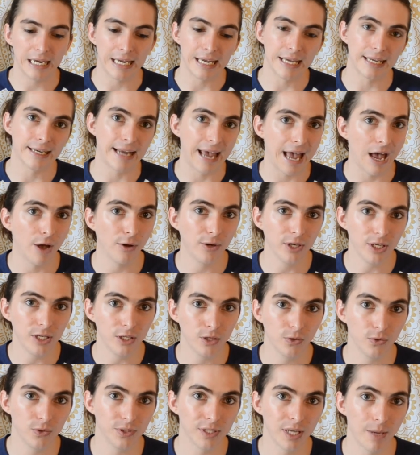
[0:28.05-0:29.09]
and how to
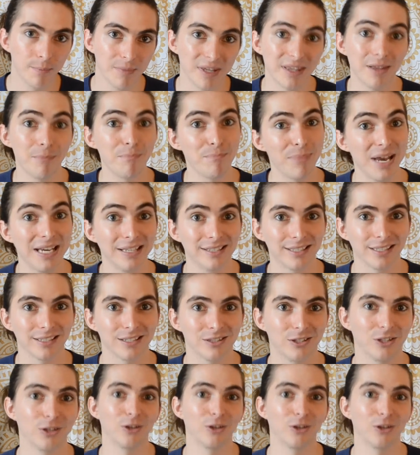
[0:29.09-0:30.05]
use them and the basics to